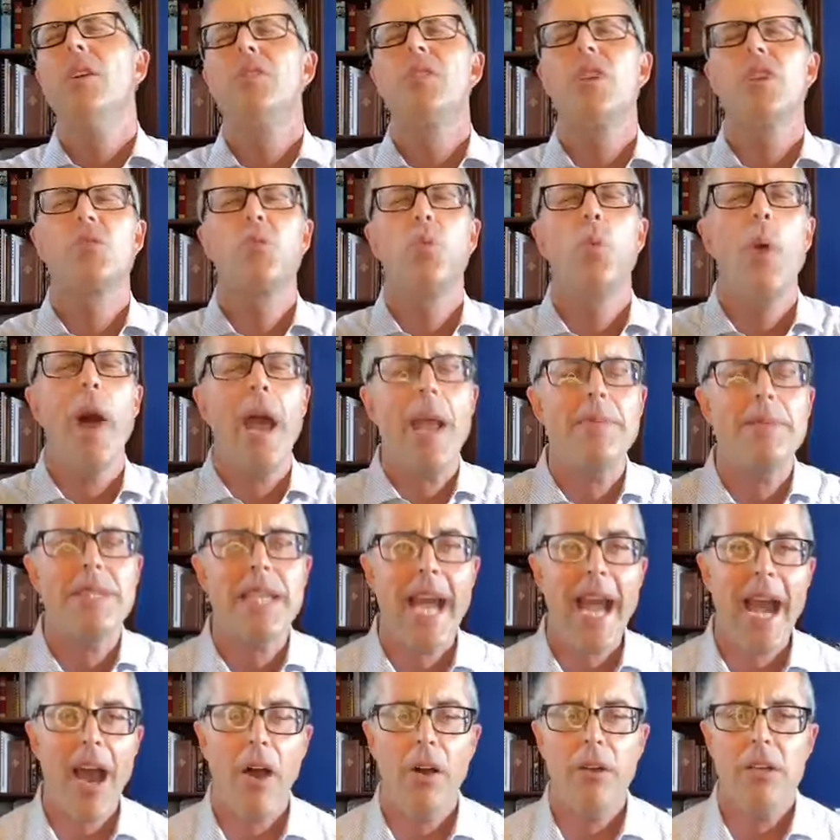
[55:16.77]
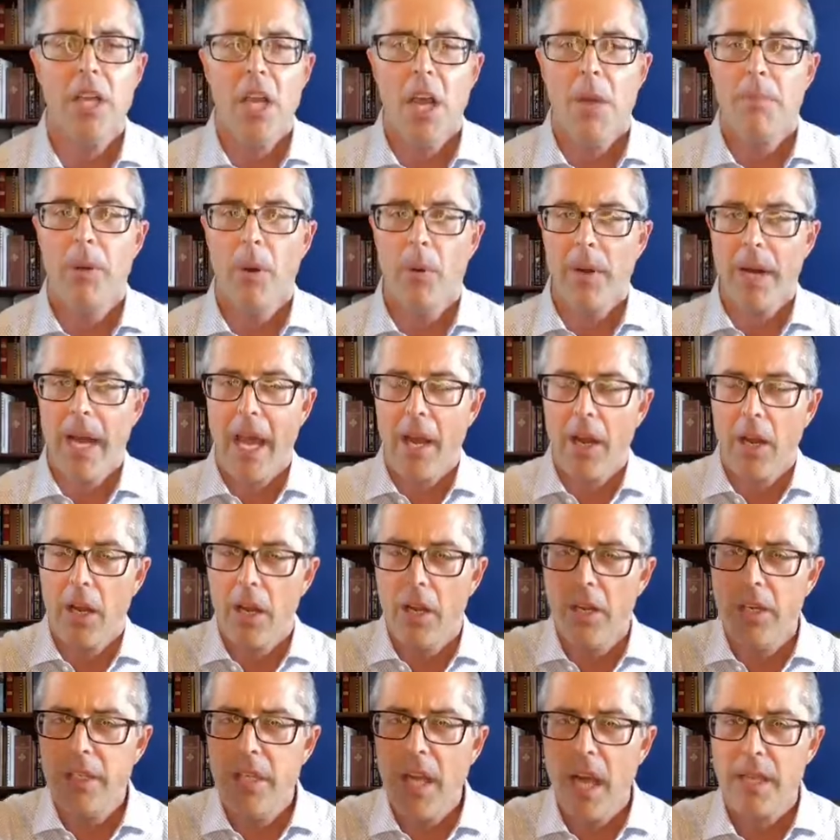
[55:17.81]
just wiped out. But when I
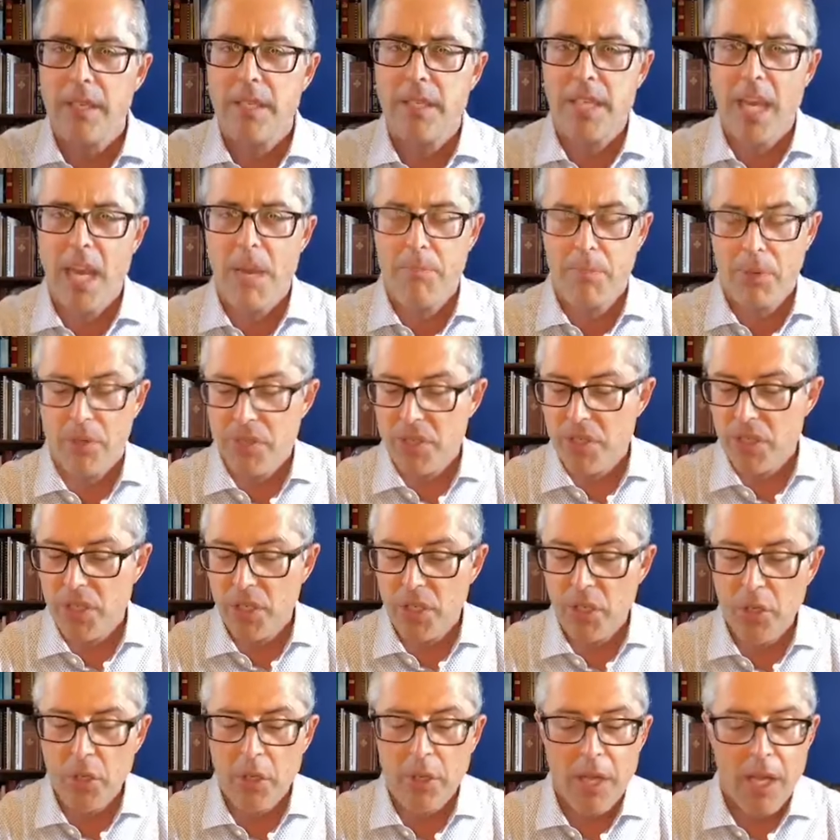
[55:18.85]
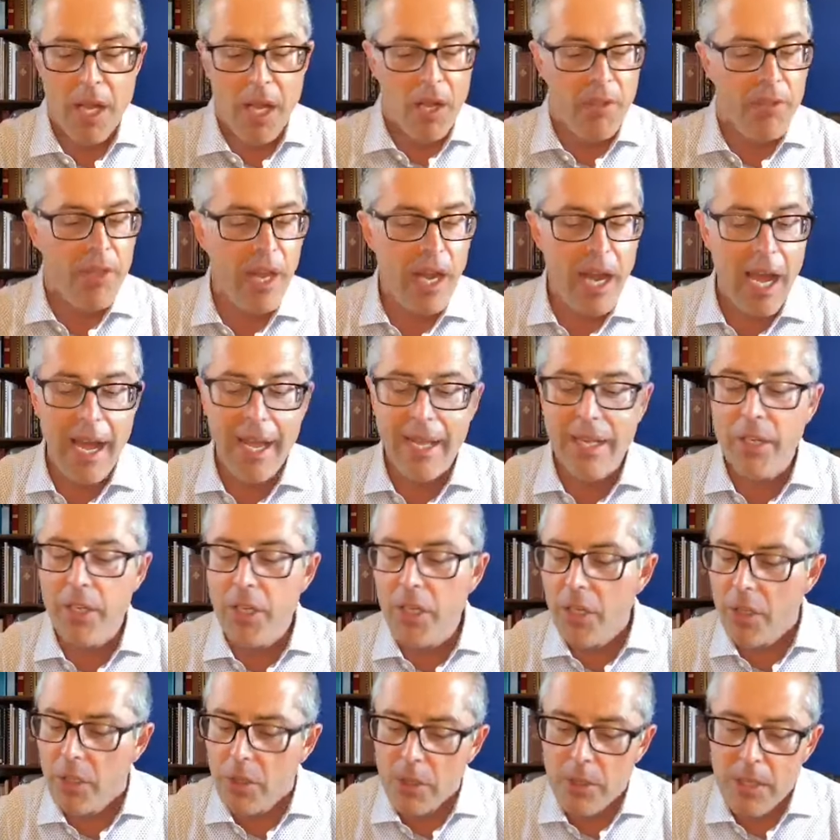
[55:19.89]
heard God say pursue, then I
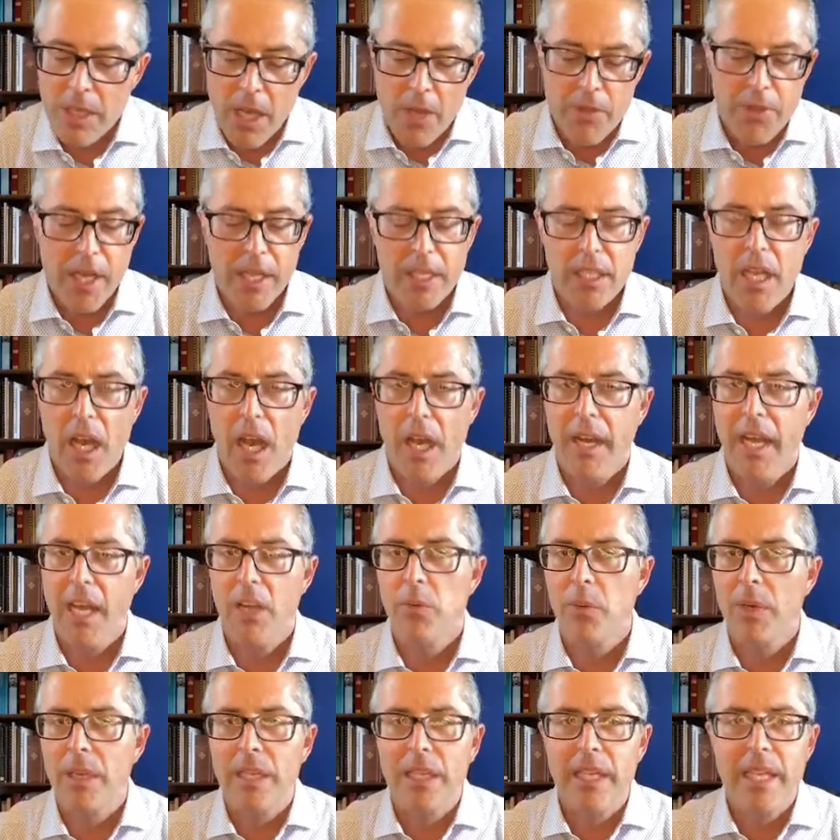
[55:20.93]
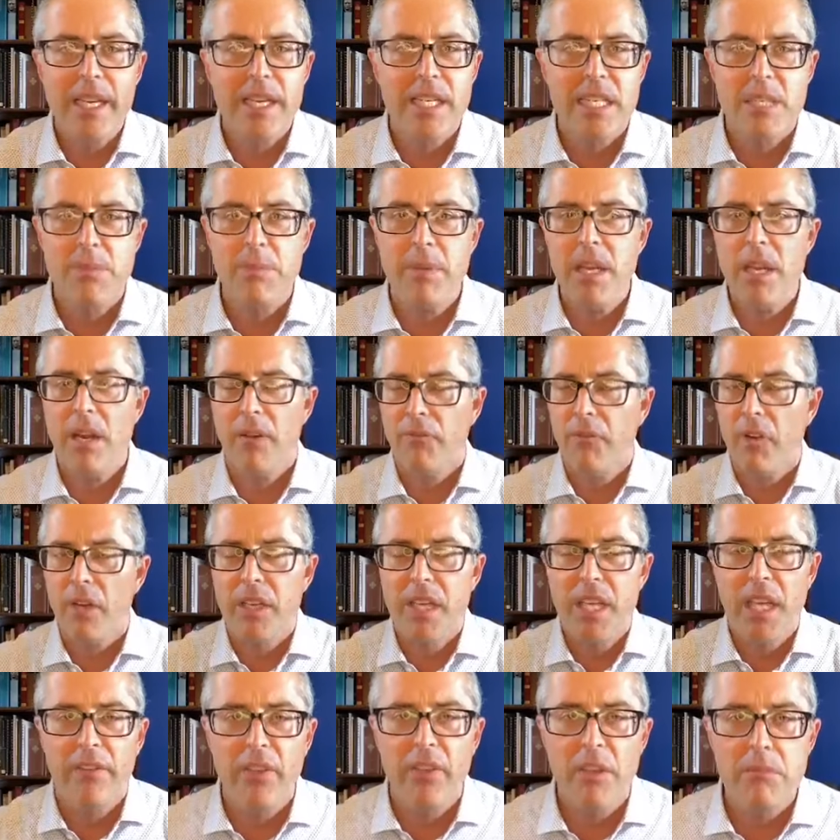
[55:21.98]
knew that God had released me or
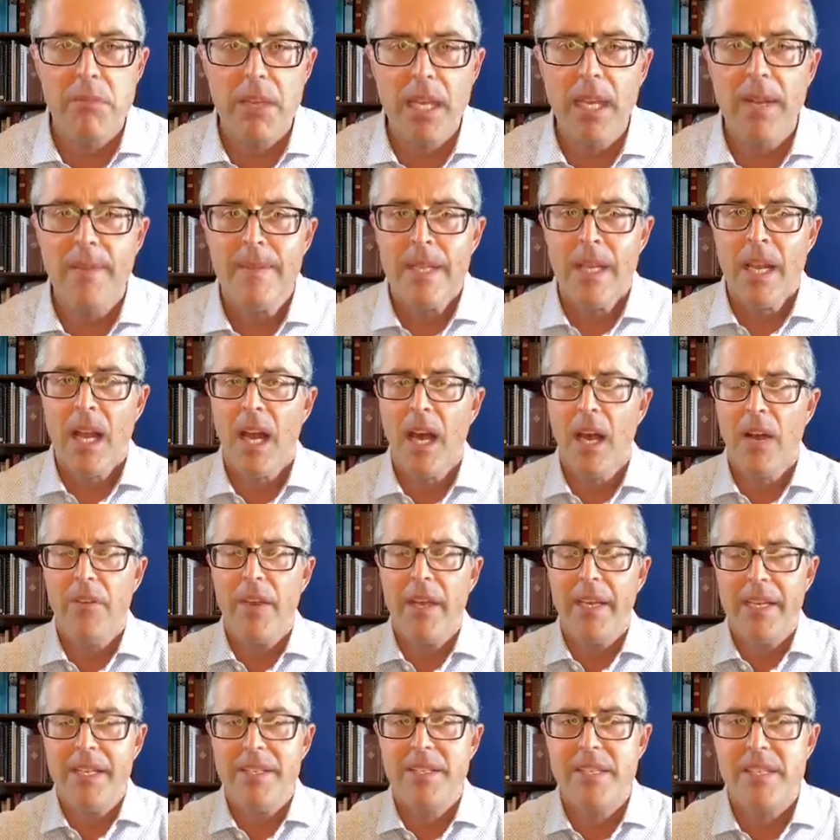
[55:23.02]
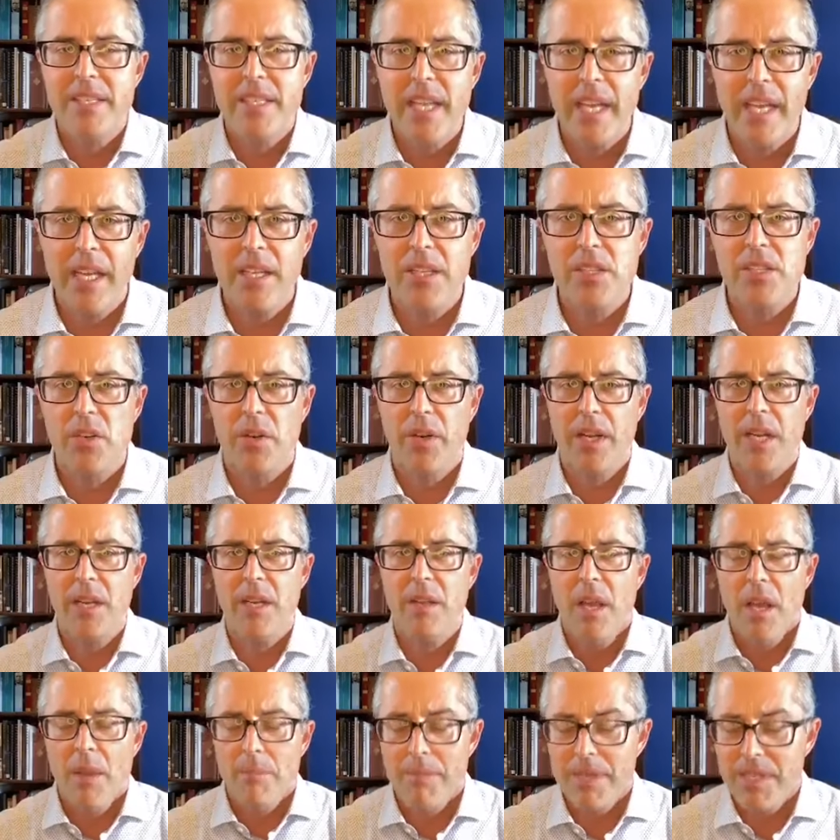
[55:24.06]
forgiven me of any sins or any
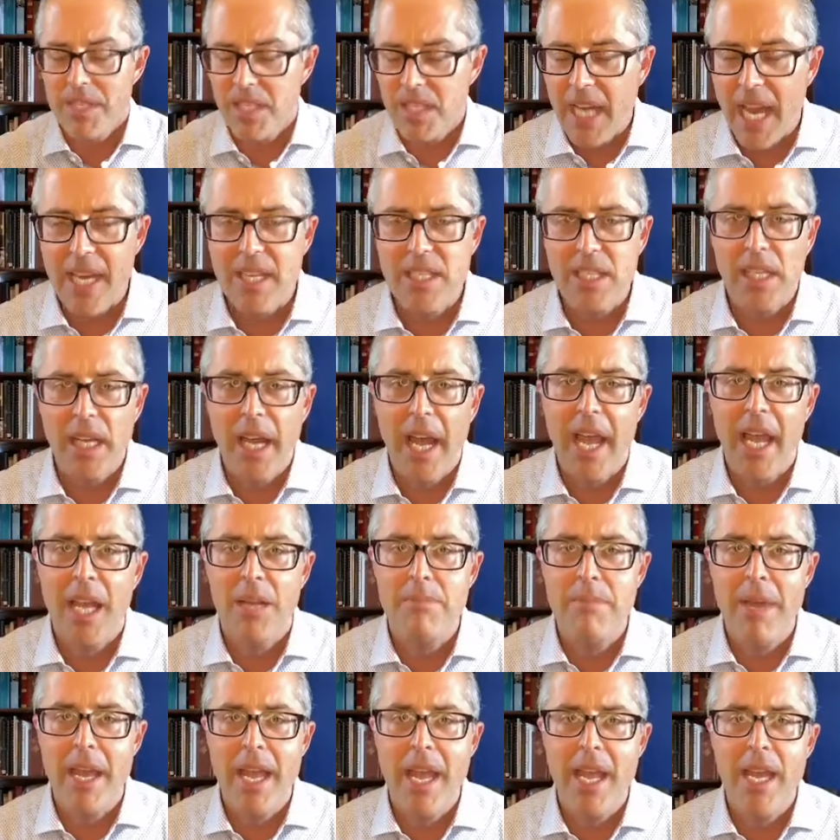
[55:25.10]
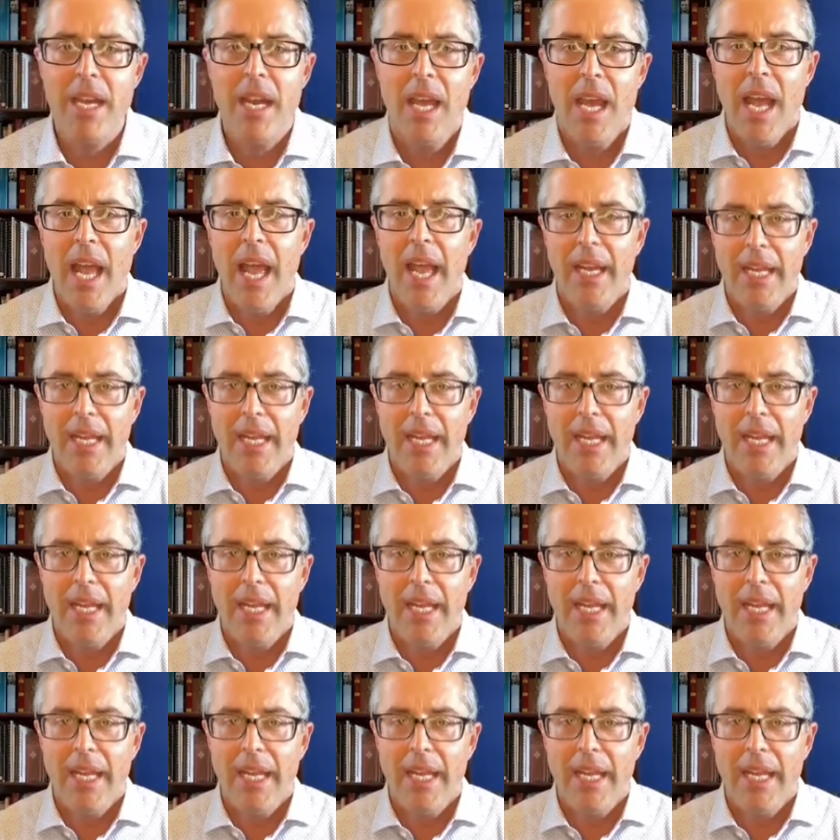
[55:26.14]
mistakes that I had made.